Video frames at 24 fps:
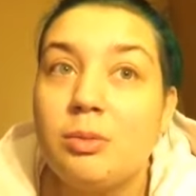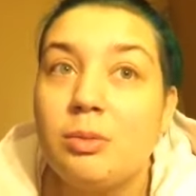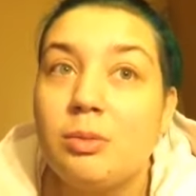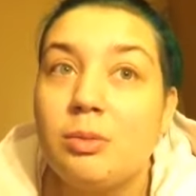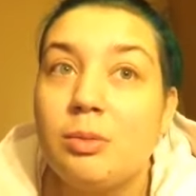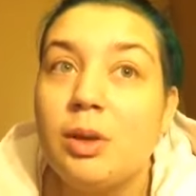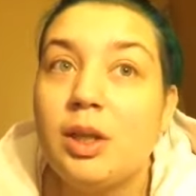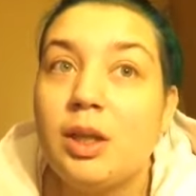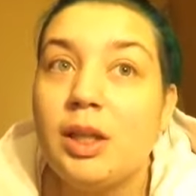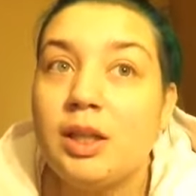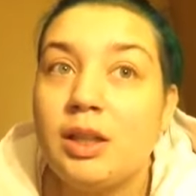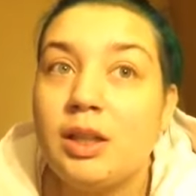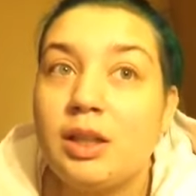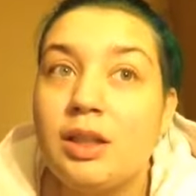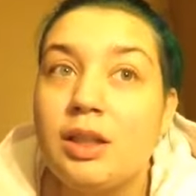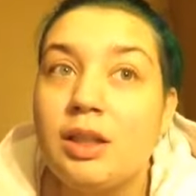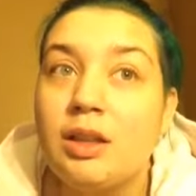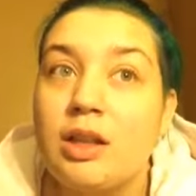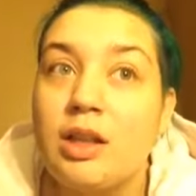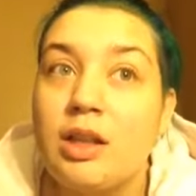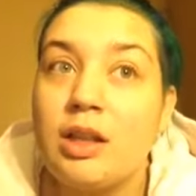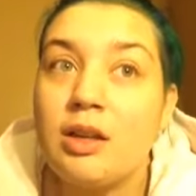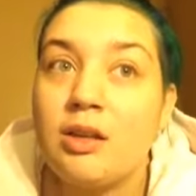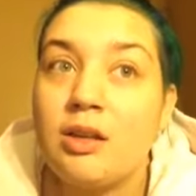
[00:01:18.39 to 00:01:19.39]
when
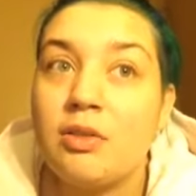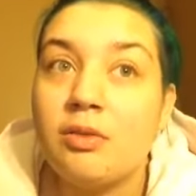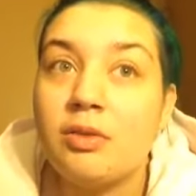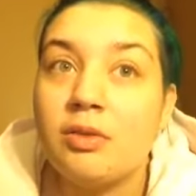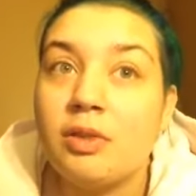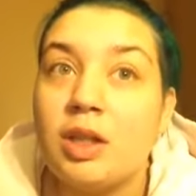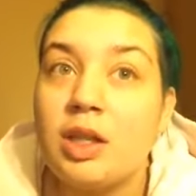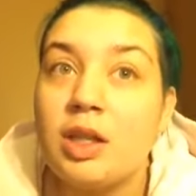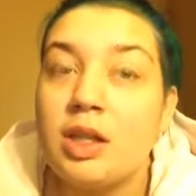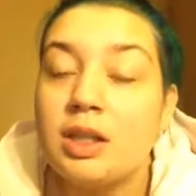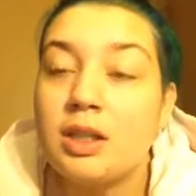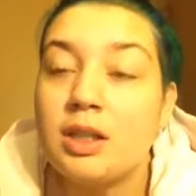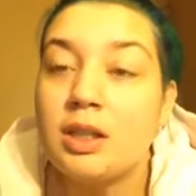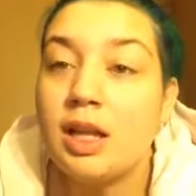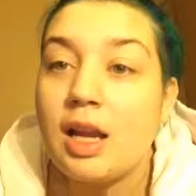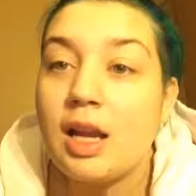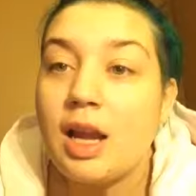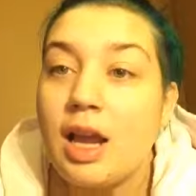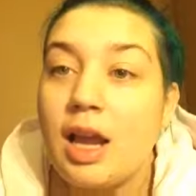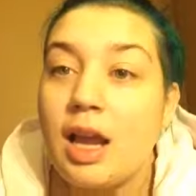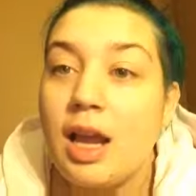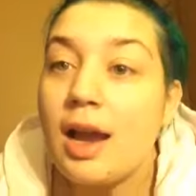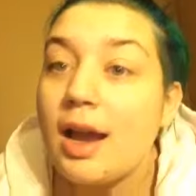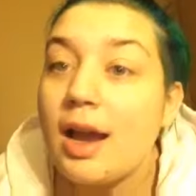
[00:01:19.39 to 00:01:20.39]
the vlog that
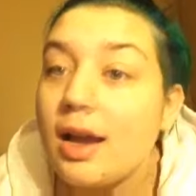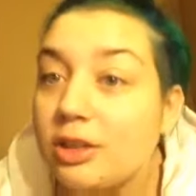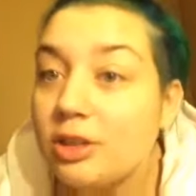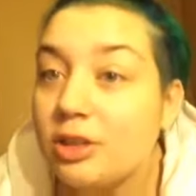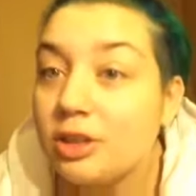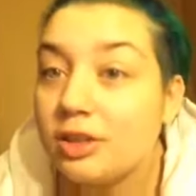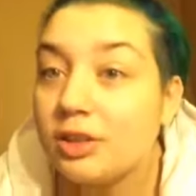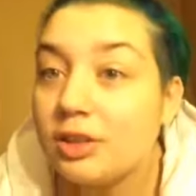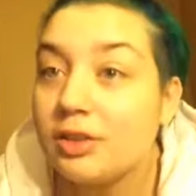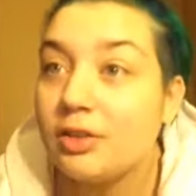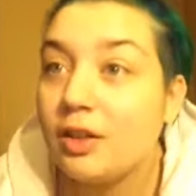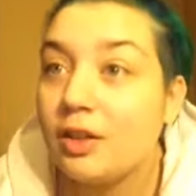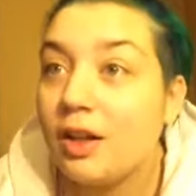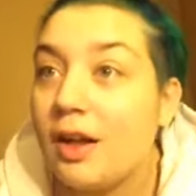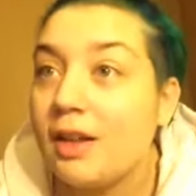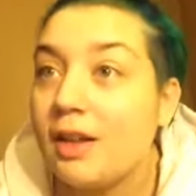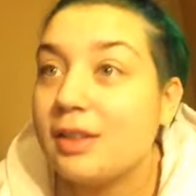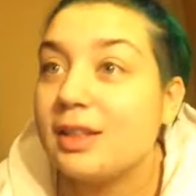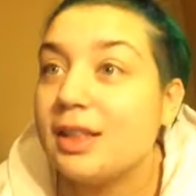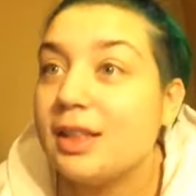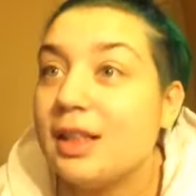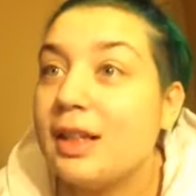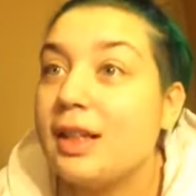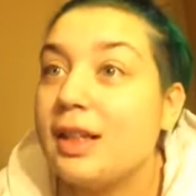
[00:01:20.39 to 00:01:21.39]
I actually vlogged
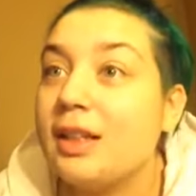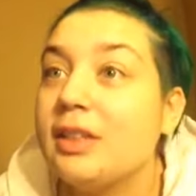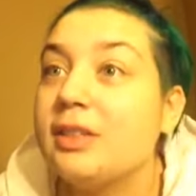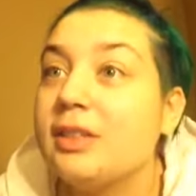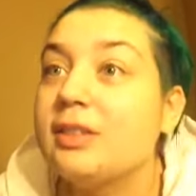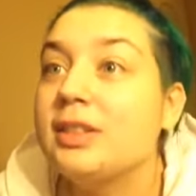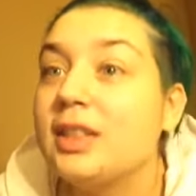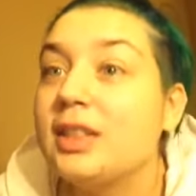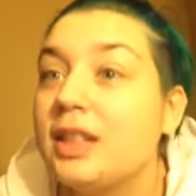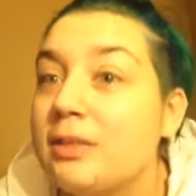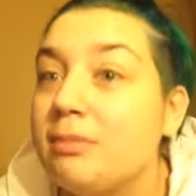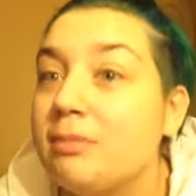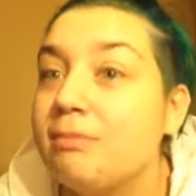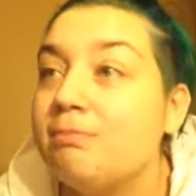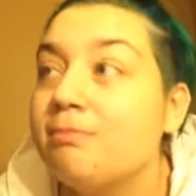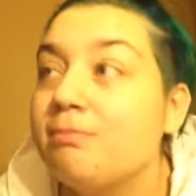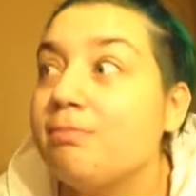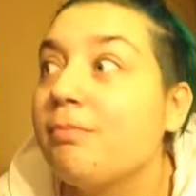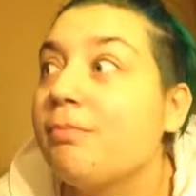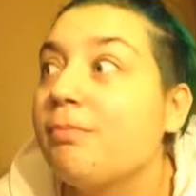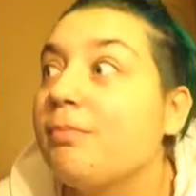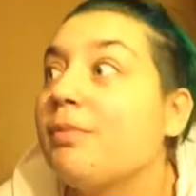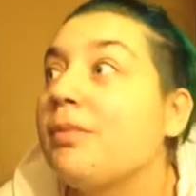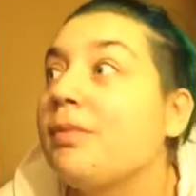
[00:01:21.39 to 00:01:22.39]
today goes up,
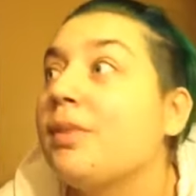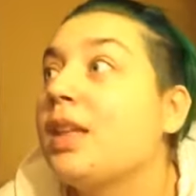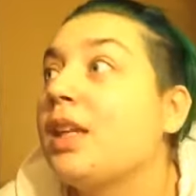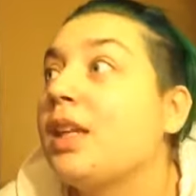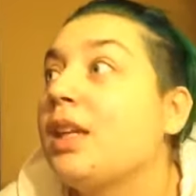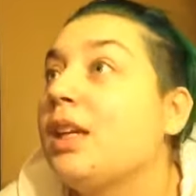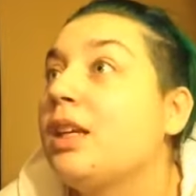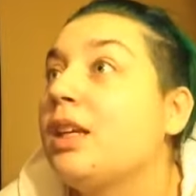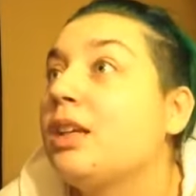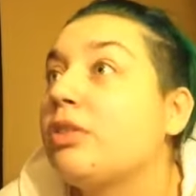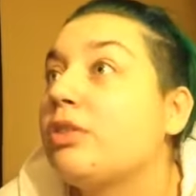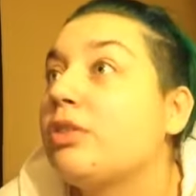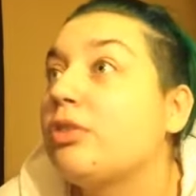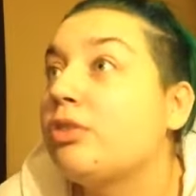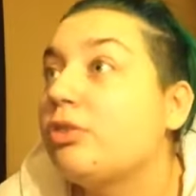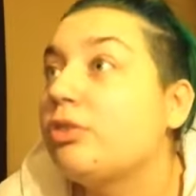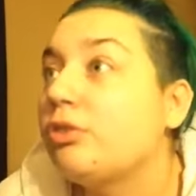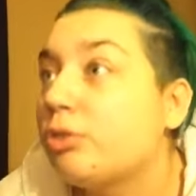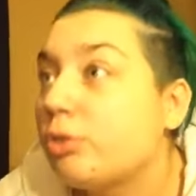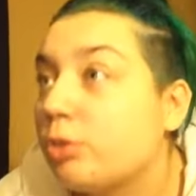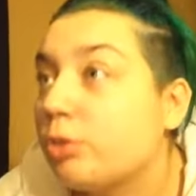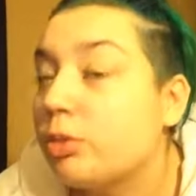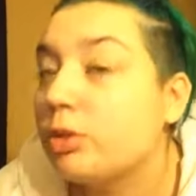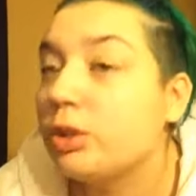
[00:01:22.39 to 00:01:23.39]

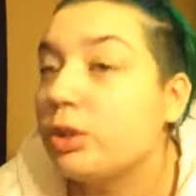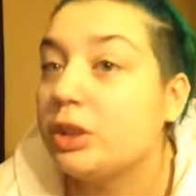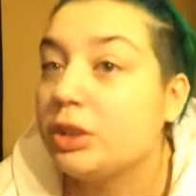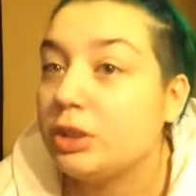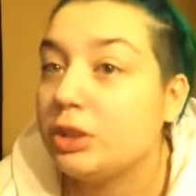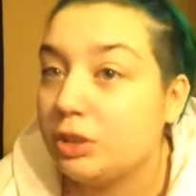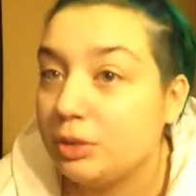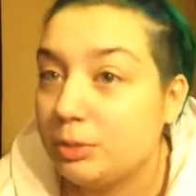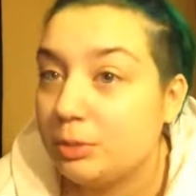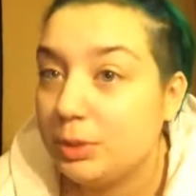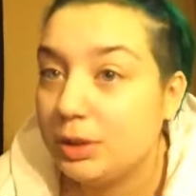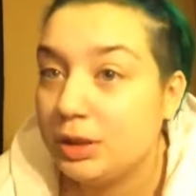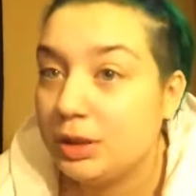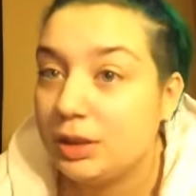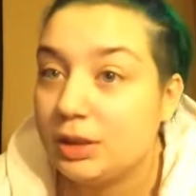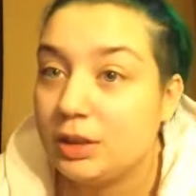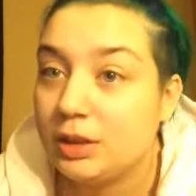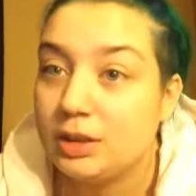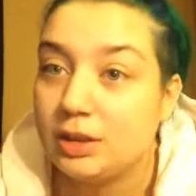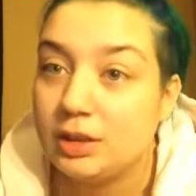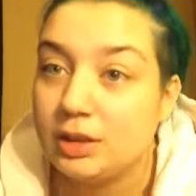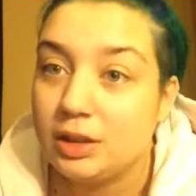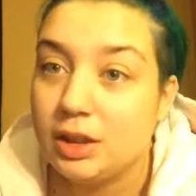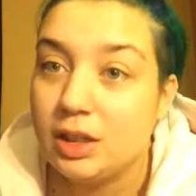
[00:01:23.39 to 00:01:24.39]
Julie should be
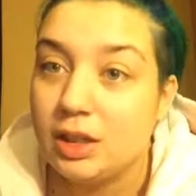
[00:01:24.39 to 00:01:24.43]
here.